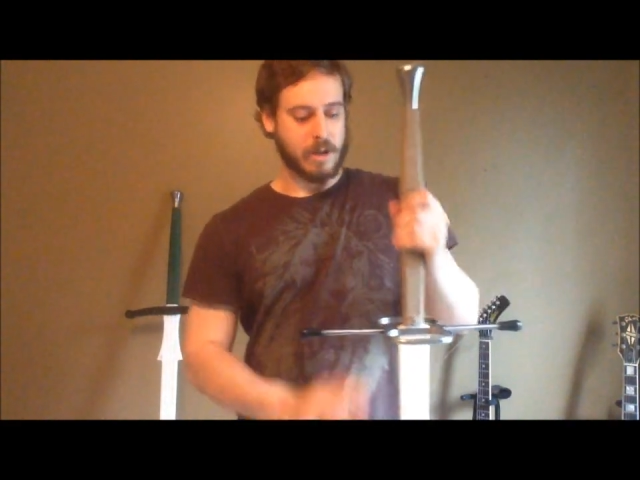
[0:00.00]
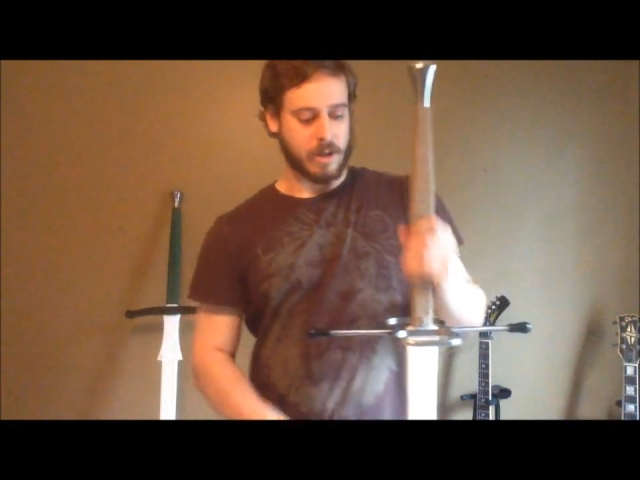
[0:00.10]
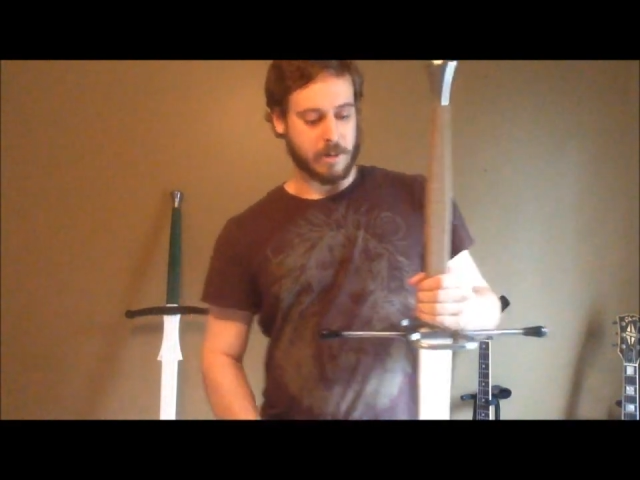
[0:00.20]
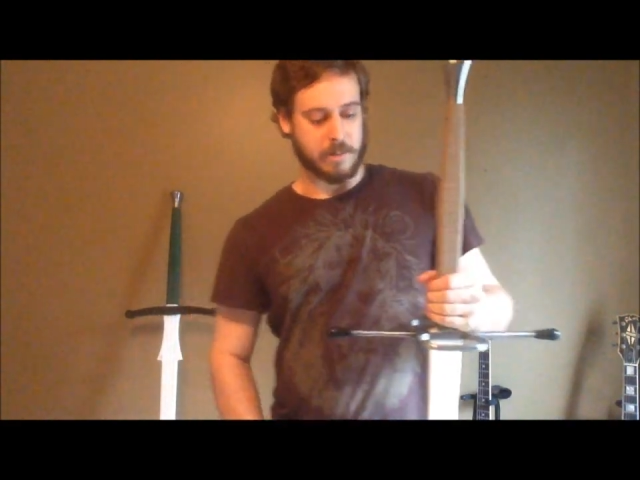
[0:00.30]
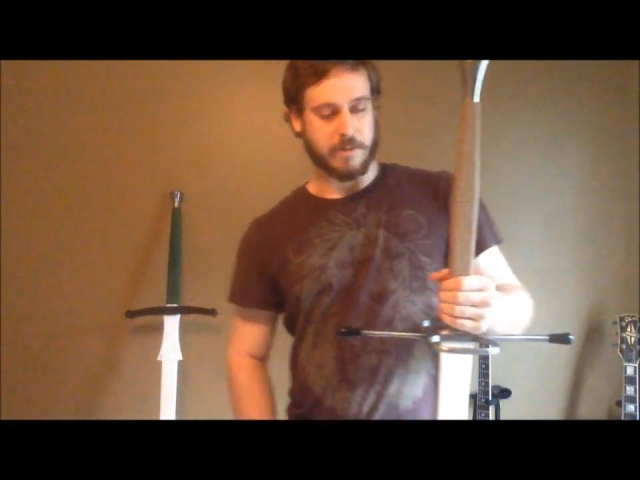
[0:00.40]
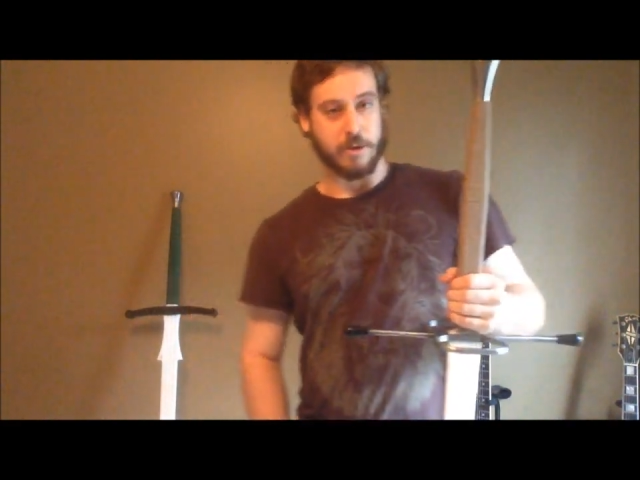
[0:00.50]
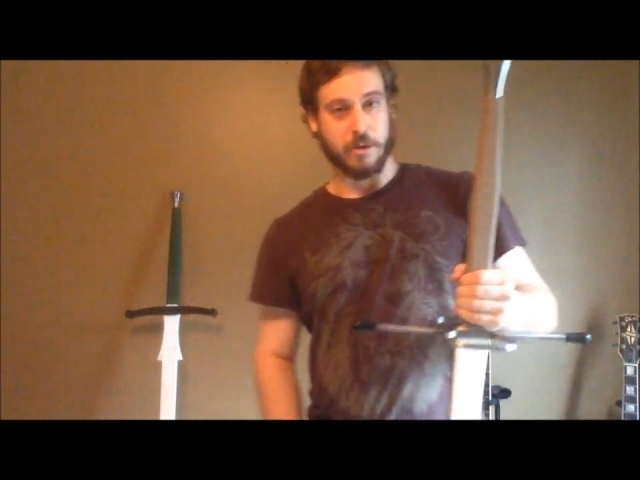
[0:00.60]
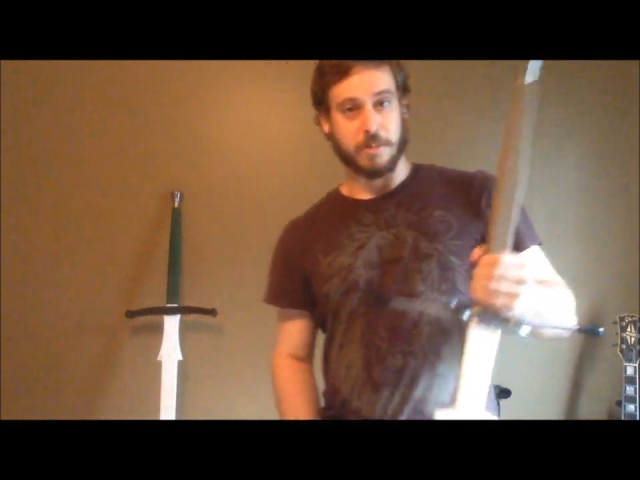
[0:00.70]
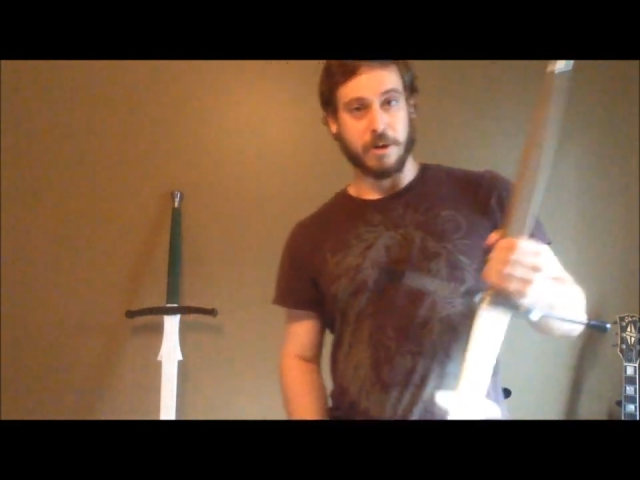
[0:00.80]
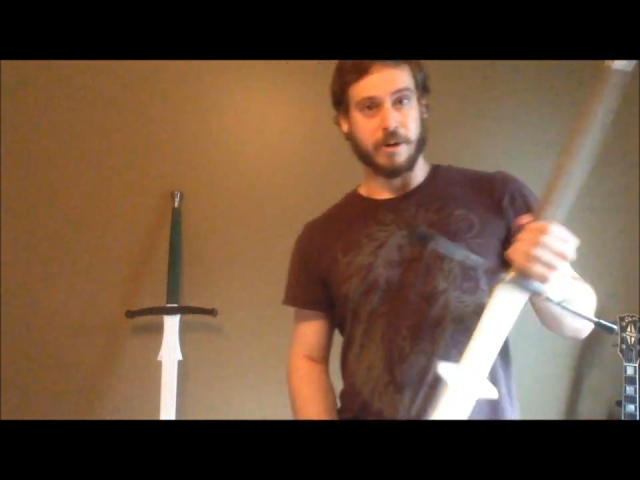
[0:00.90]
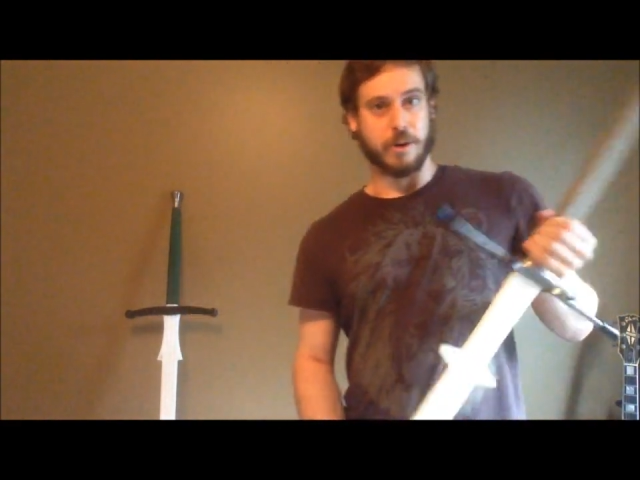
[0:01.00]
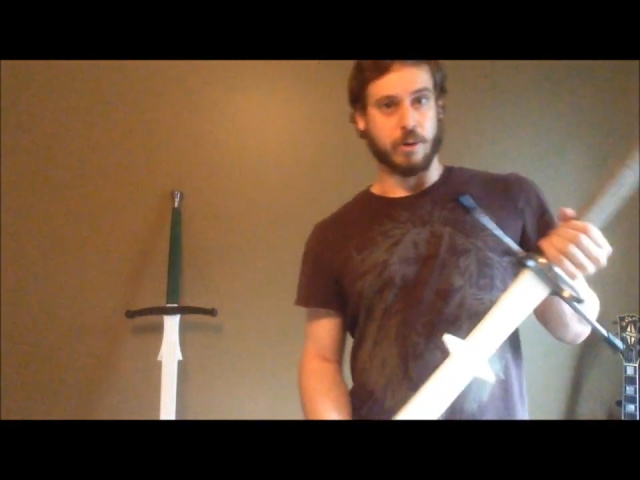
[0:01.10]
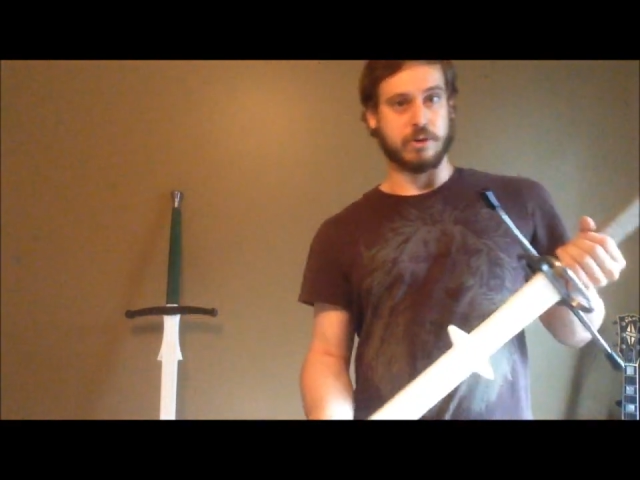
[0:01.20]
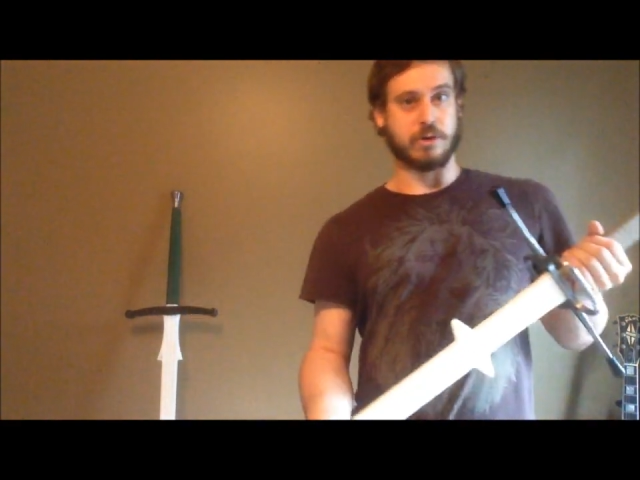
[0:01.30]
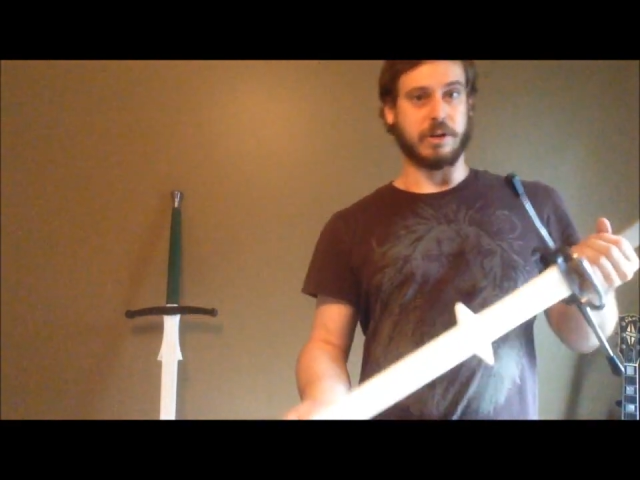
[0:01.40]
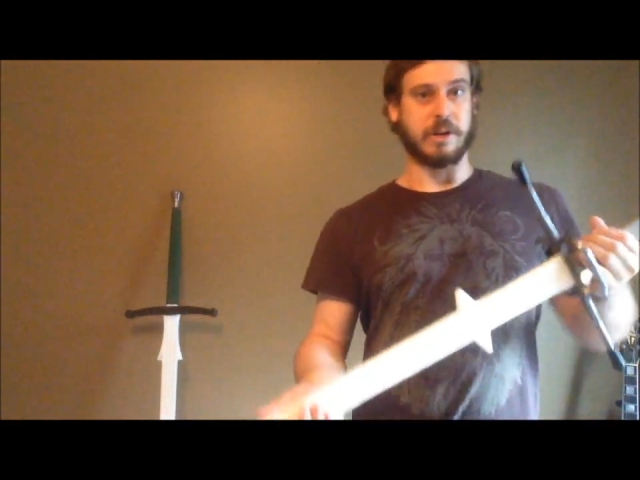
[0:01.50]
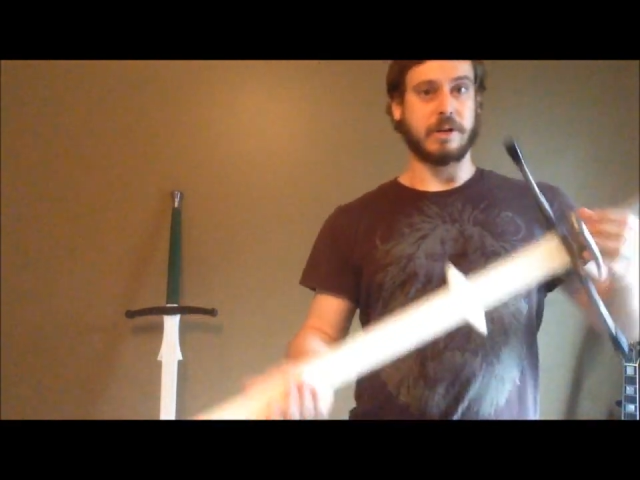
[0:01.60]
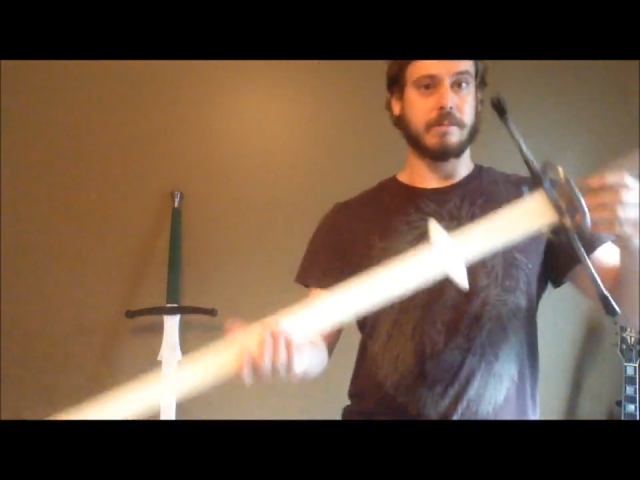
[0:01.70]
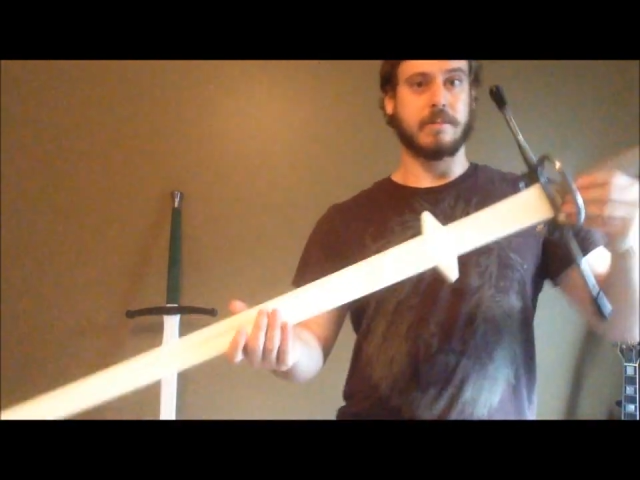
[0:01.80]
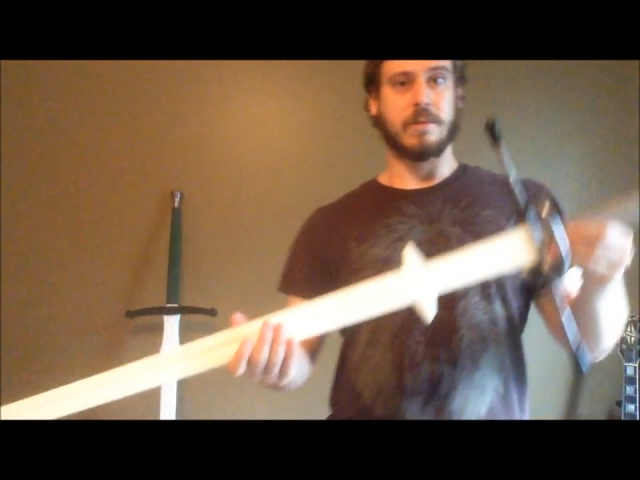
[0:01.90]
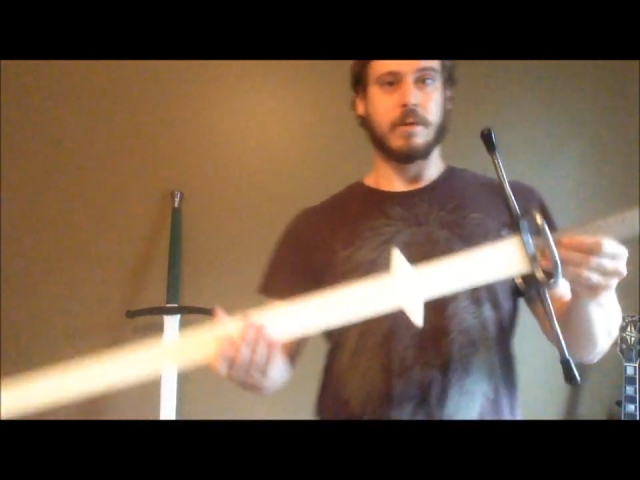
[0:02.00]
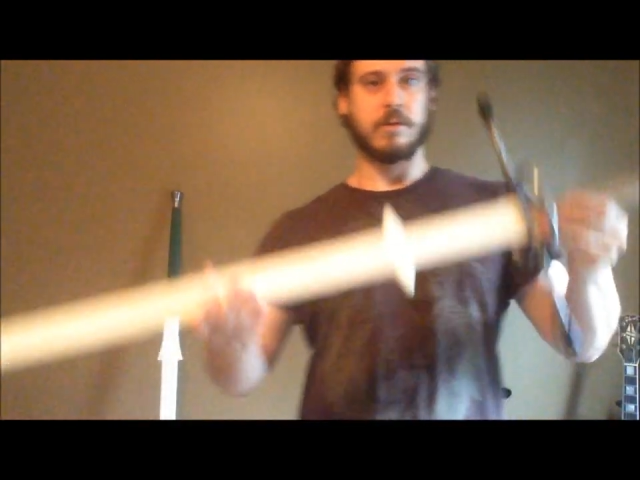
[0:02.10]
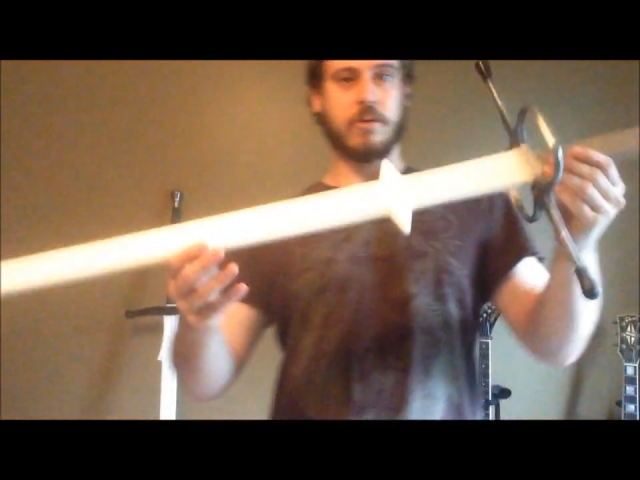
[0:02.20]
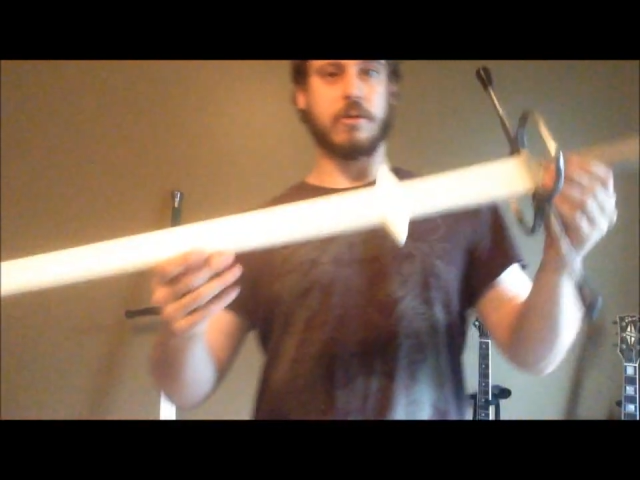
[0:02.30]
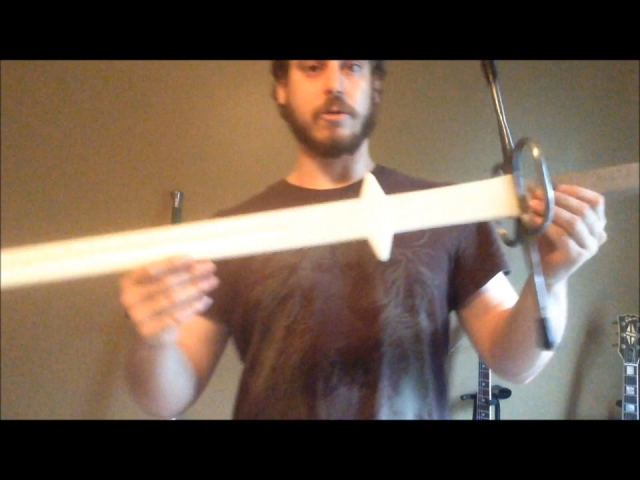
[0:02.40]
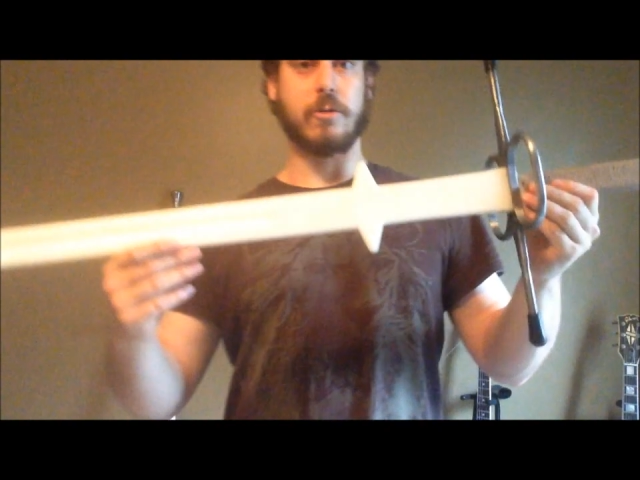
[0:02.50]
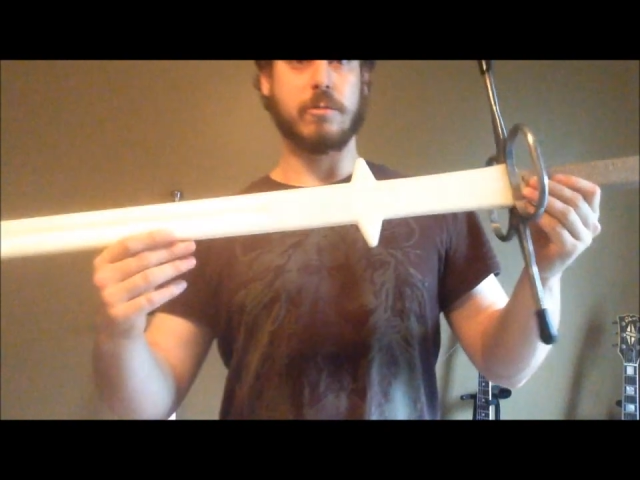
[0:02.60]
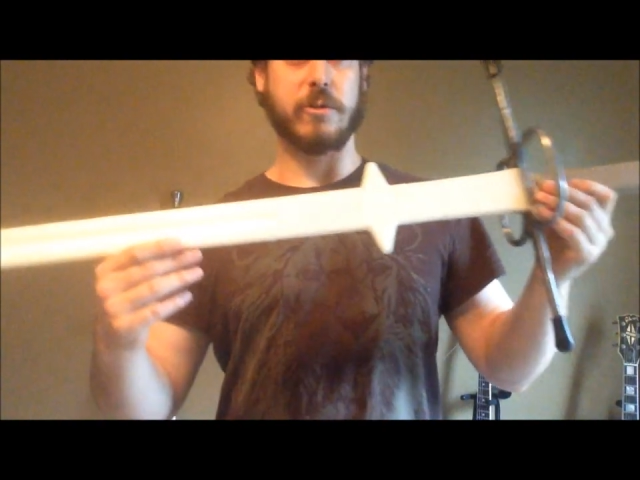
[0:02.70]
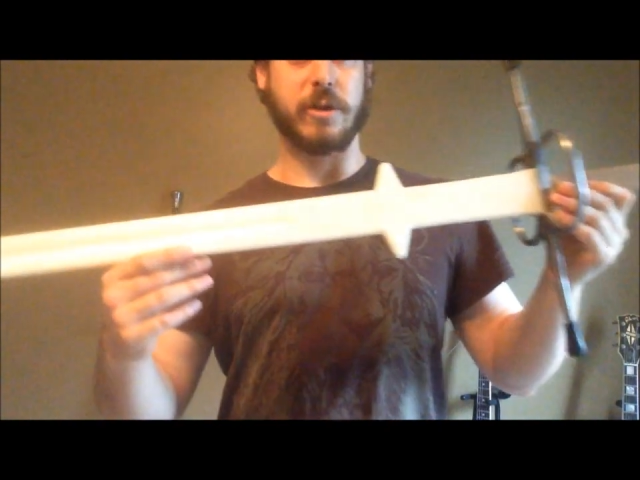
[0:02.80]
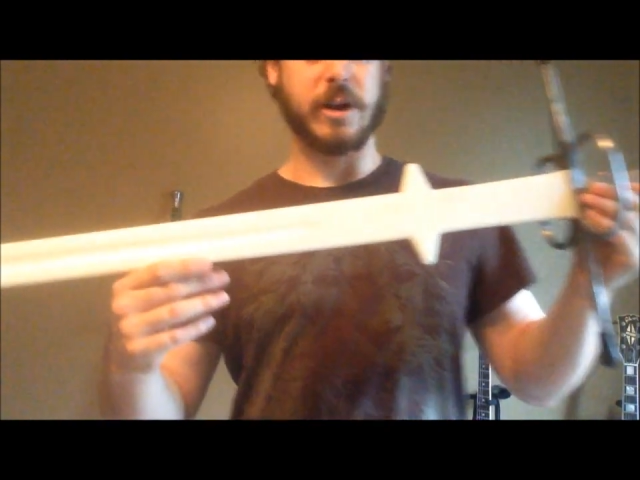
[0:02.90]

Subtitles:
if you're sparring or drilling. So moving